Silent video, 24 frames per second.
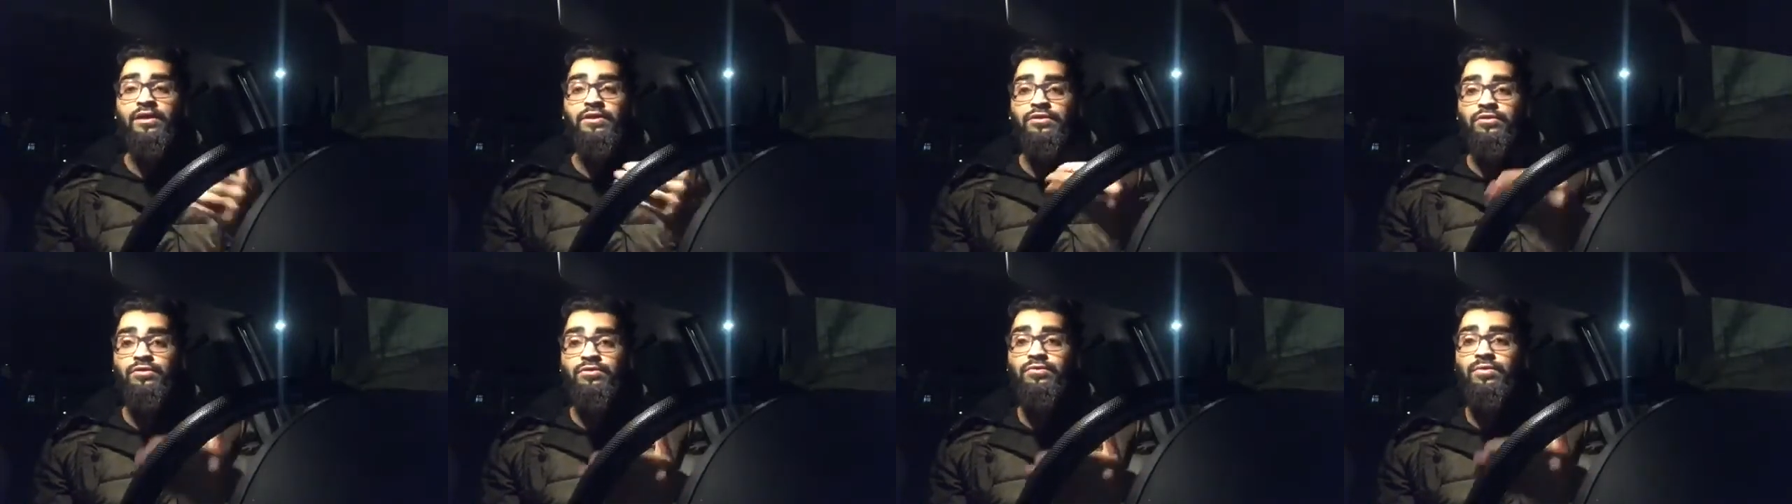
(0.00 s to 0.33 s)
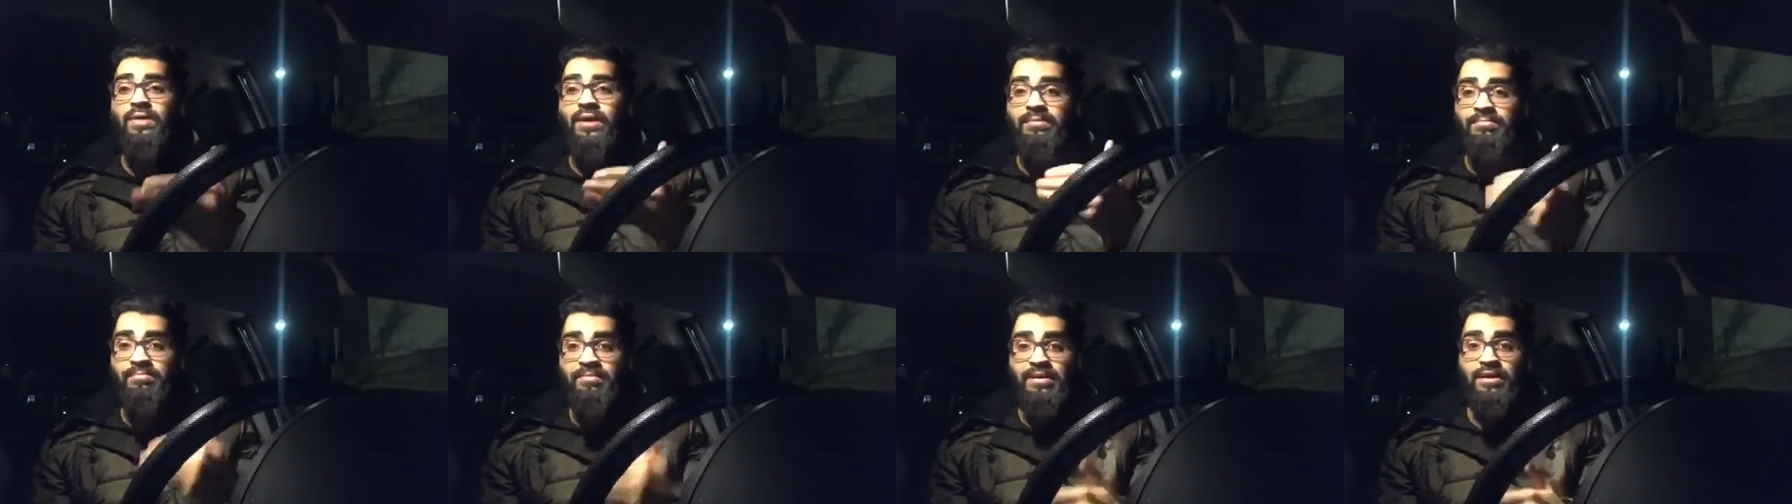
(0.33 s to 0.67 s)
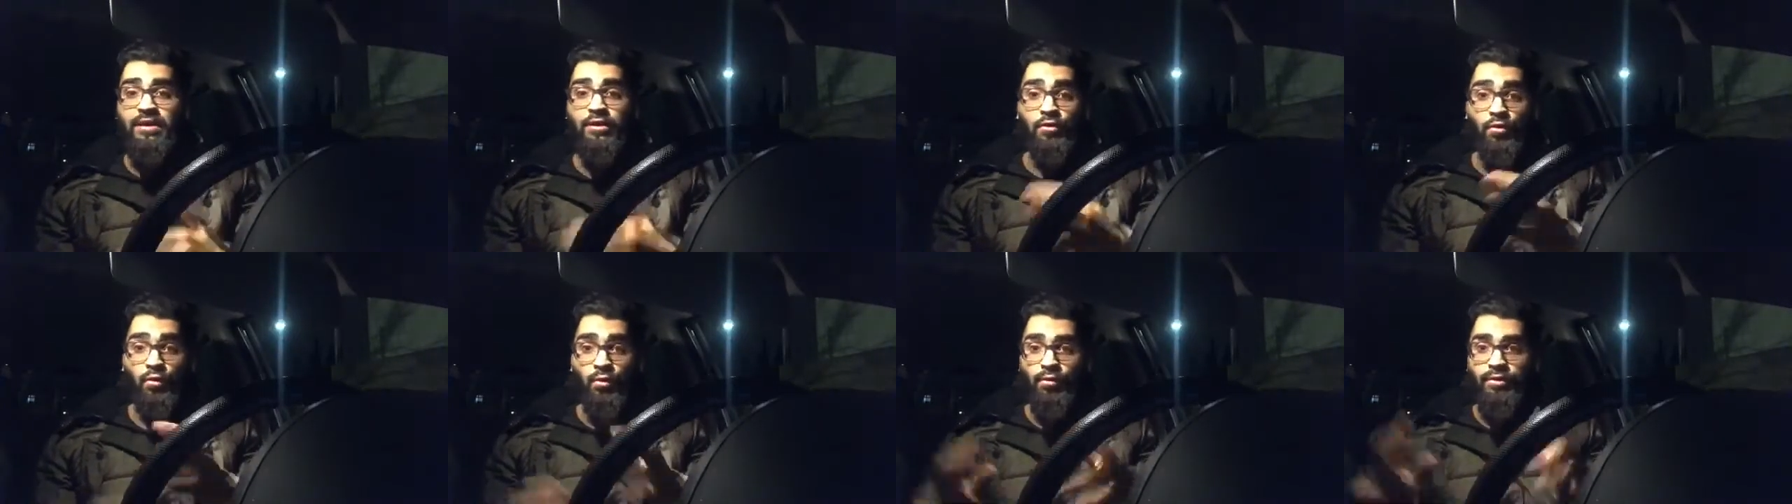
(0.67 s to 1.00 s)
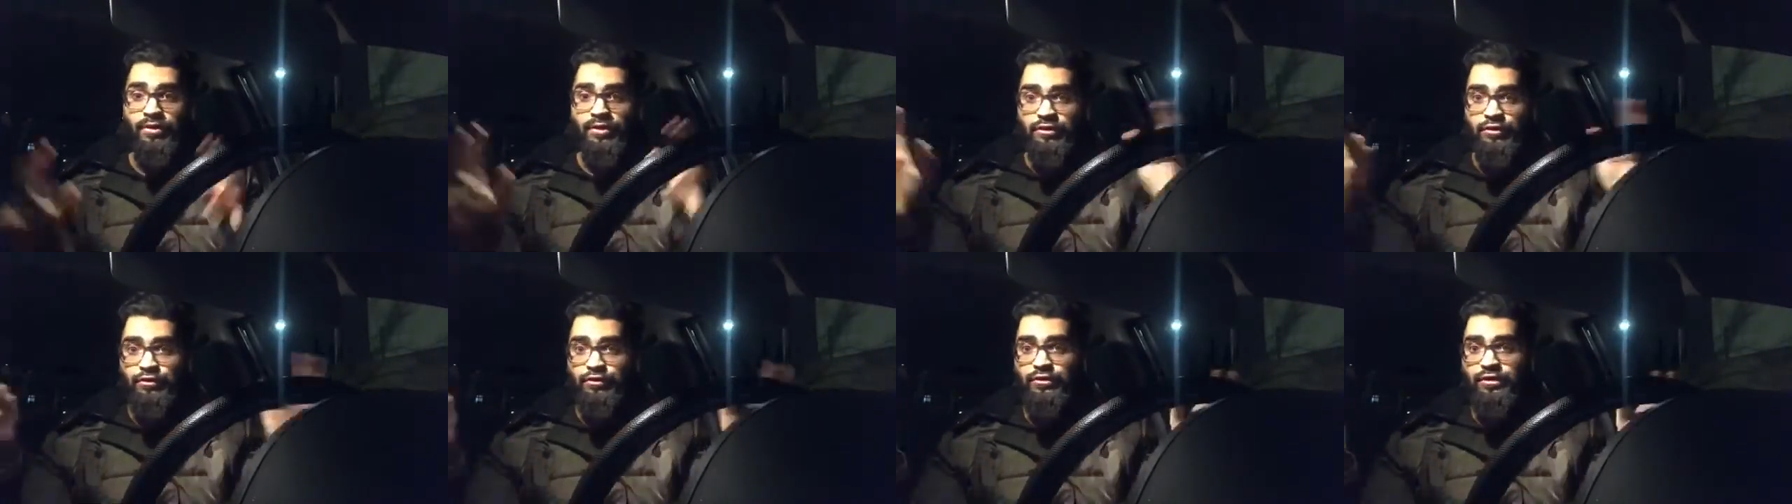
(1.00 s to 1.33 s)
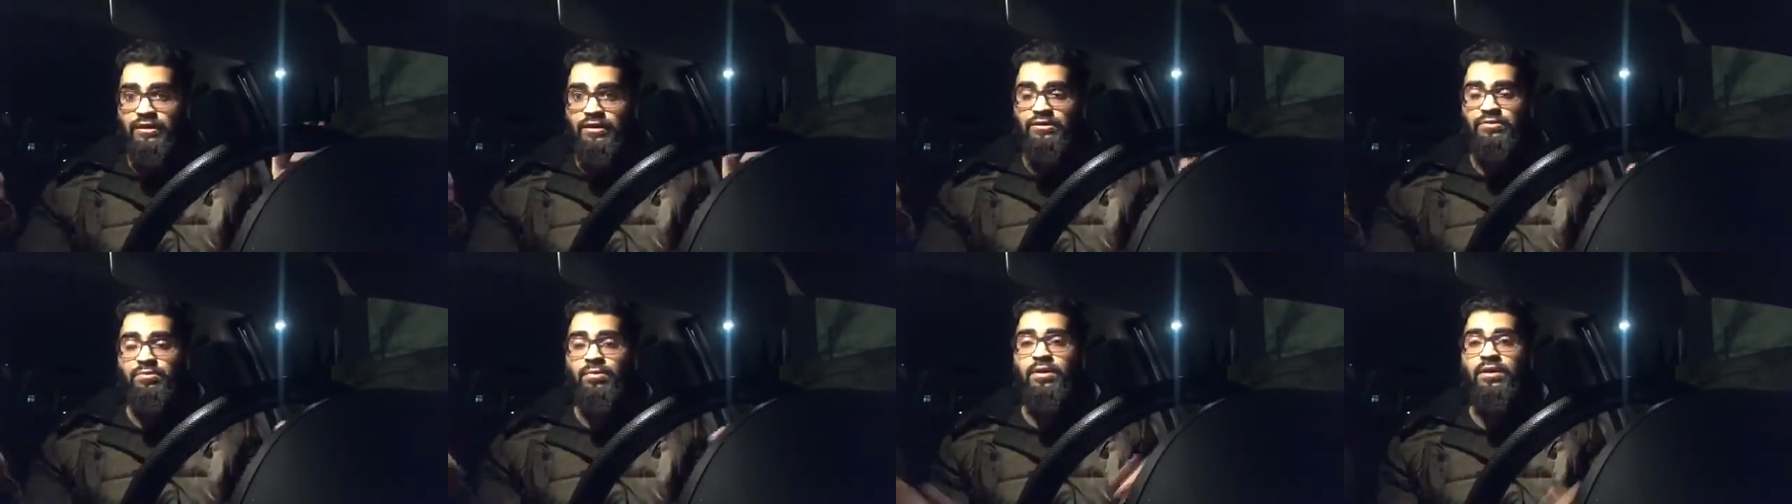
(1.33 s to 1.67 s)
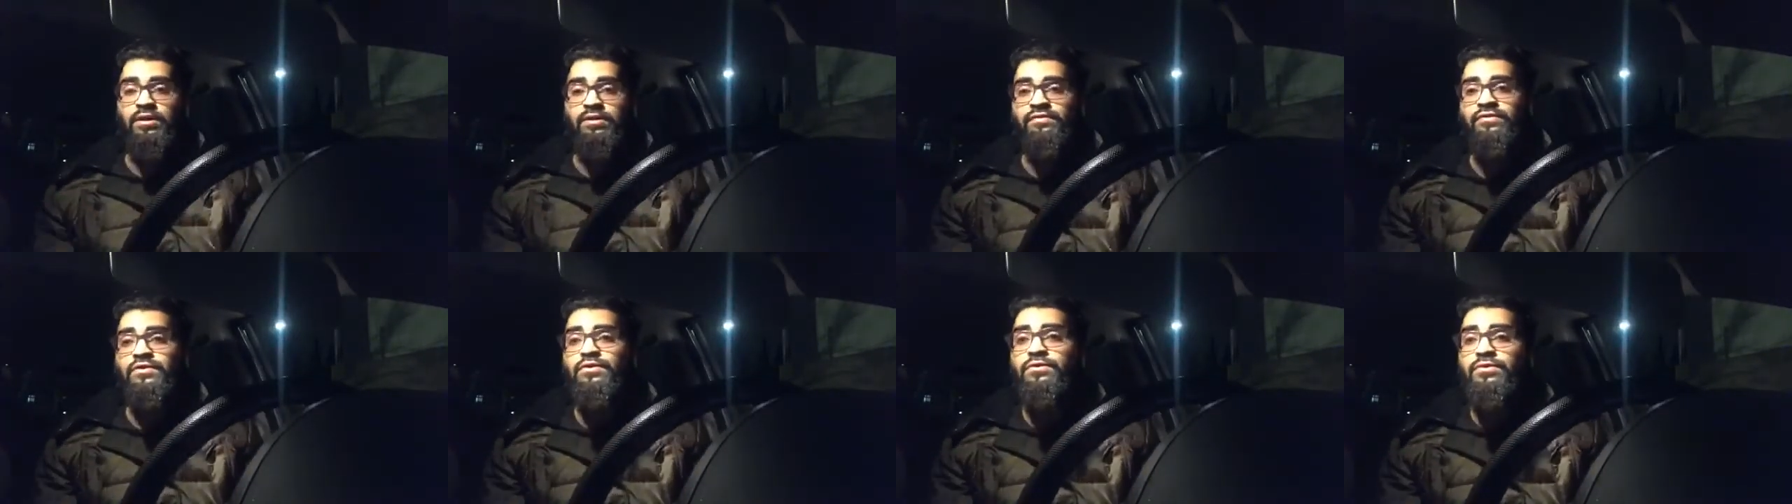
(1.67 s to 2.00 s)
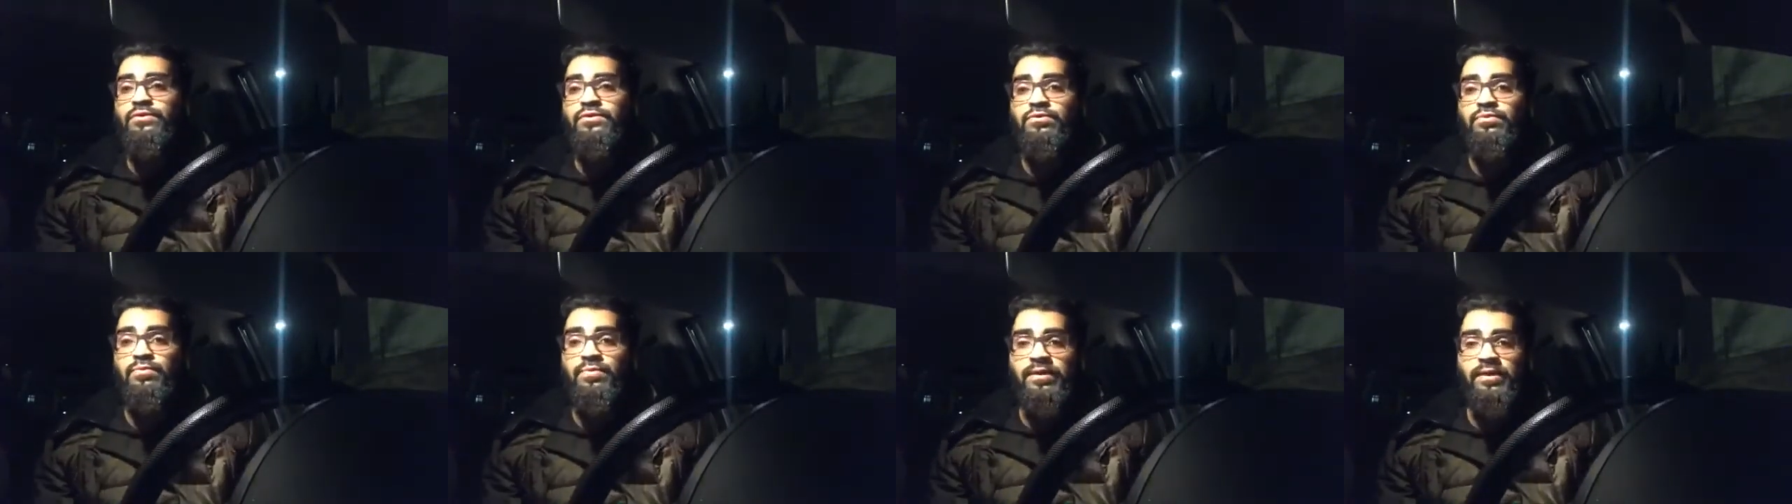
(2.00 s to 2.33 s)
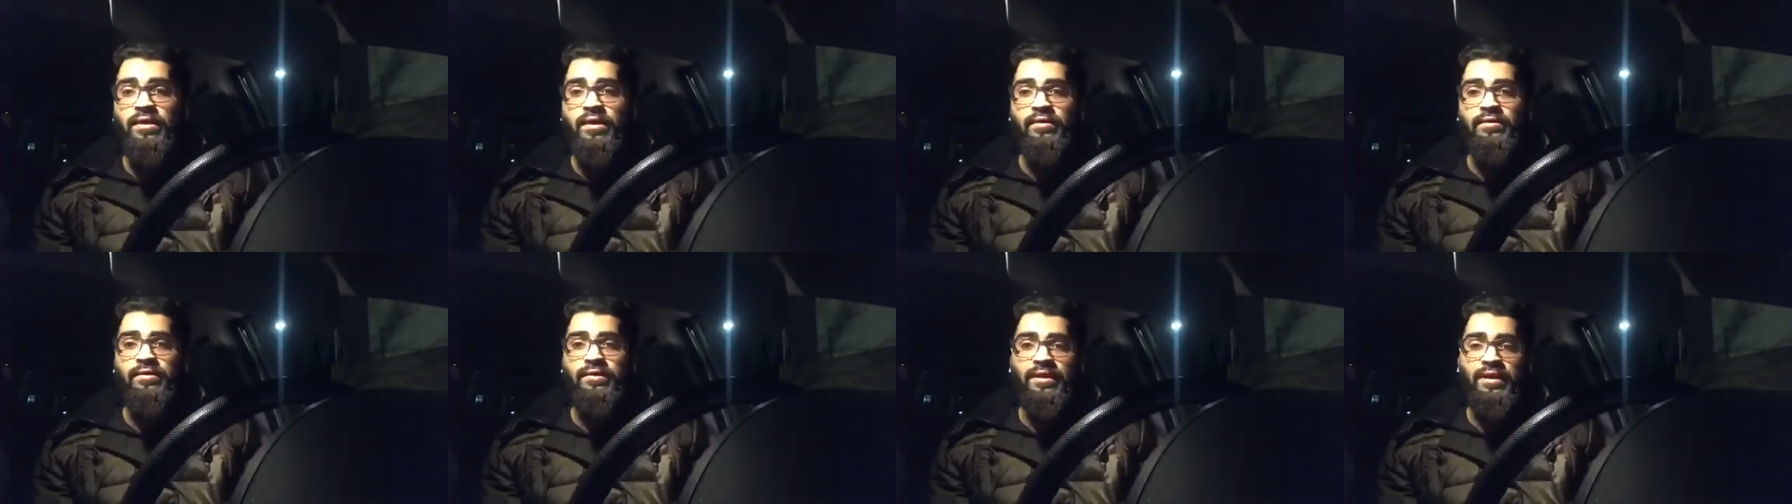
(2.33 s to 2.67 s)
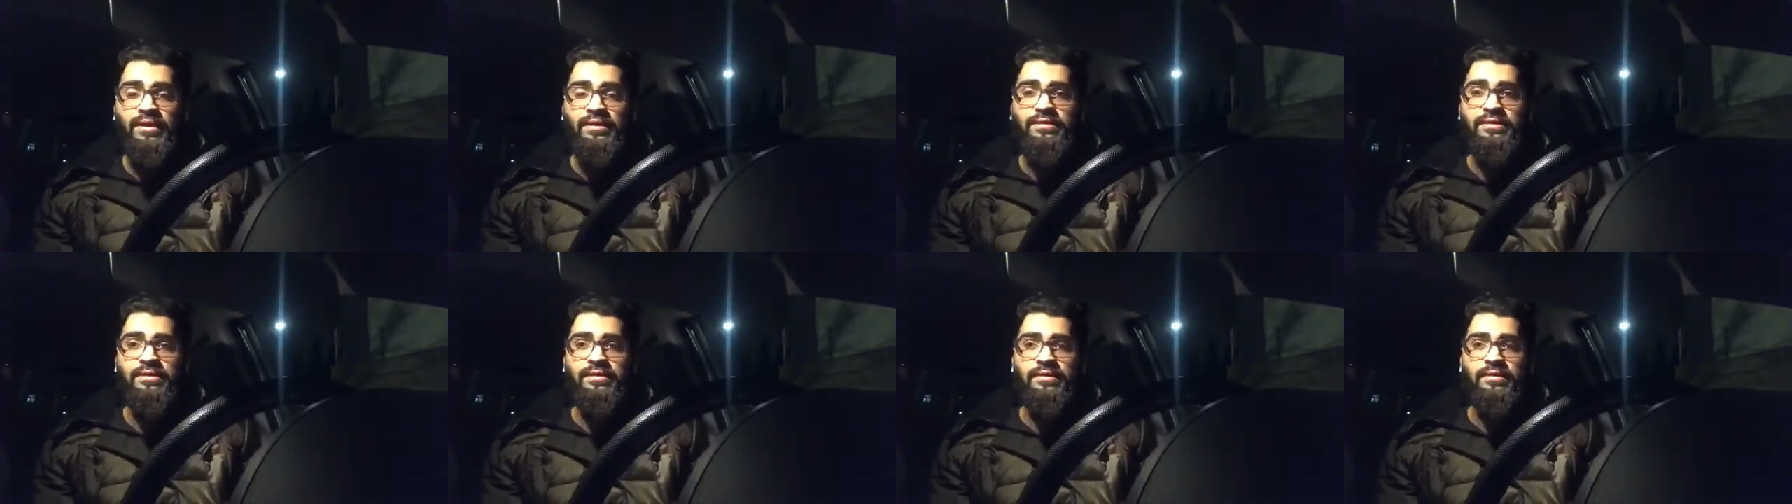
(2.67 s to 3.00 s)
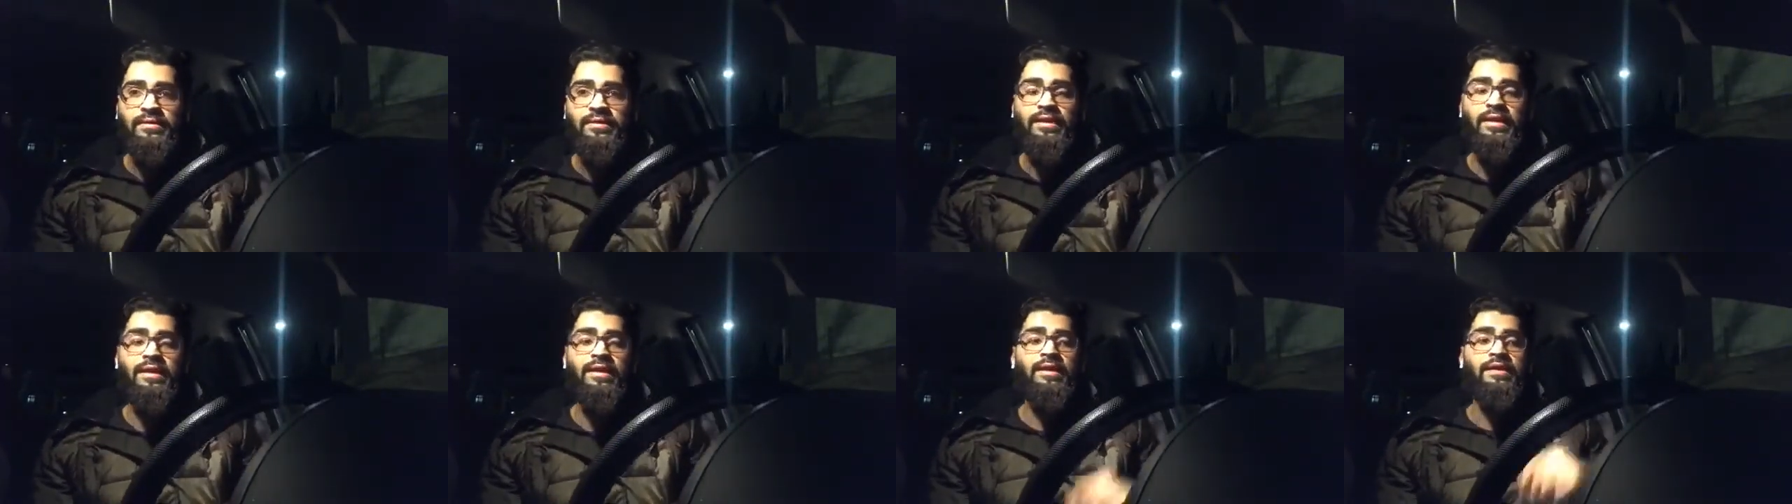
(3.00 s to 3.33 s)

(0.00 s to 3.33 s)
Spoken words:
You and me, according to these worldviews, we are an accident.